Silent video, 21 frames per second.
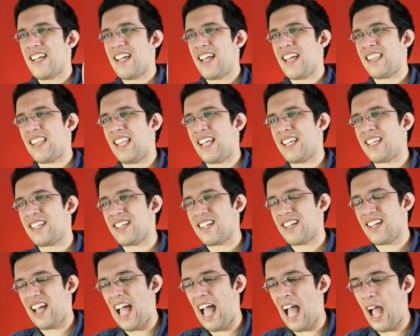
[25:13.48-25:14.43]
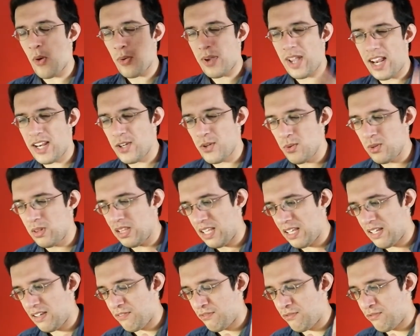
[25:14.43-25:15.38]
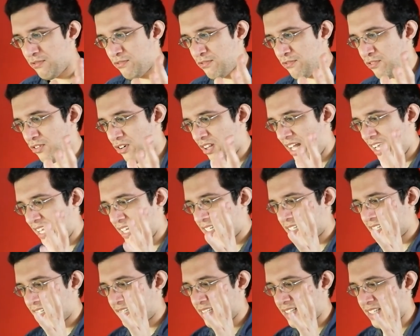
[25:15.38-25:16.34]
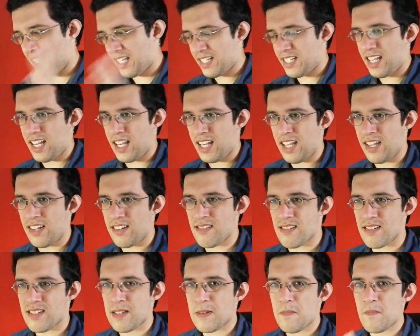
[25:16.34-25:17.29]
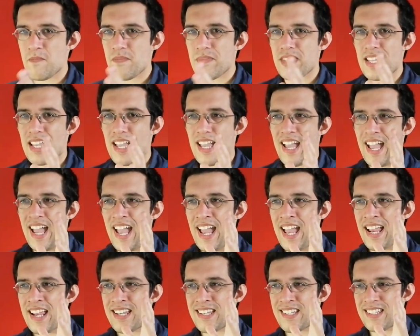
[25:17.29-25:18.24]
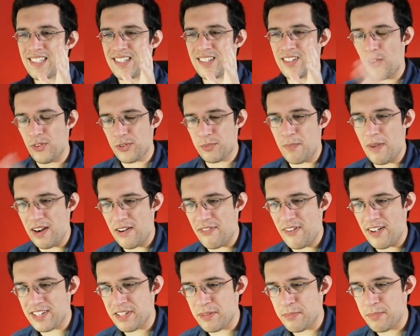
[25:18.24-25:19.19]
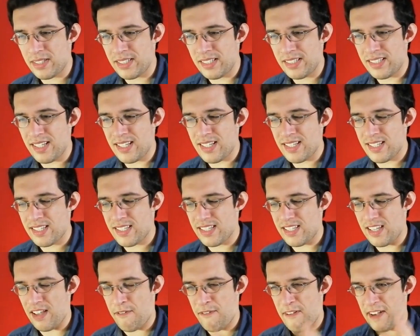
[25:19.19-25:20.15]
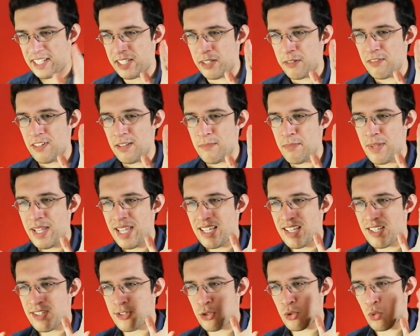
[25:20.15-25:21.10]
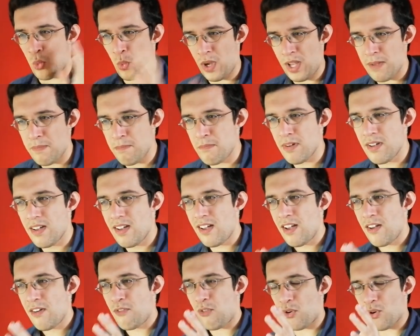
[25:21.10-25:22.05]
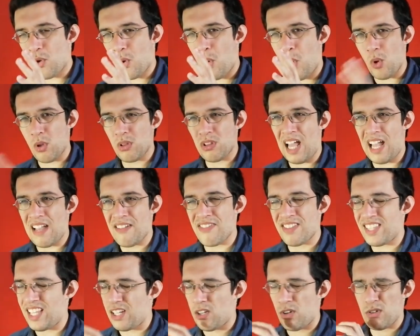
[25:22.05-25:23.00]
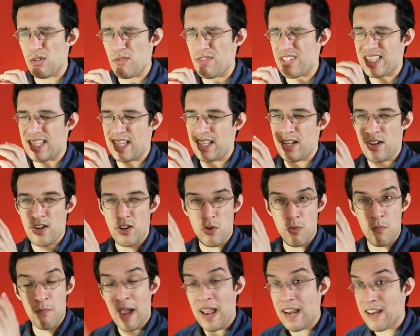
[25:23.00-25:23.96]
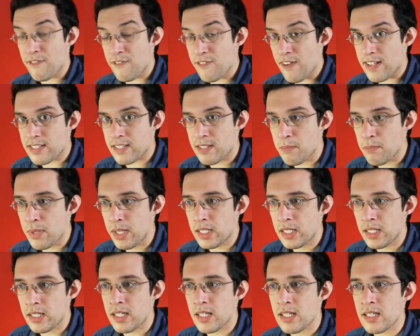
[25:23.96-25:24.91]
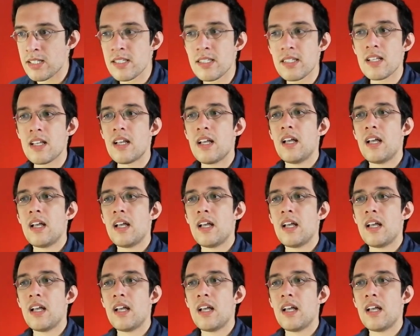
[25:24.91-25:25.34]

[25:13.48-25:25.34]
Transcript: And like, how can you live for like 16 years and not manifest abilities, effectively being a squib for your whole life, and then all of a sudden you manifest abilities?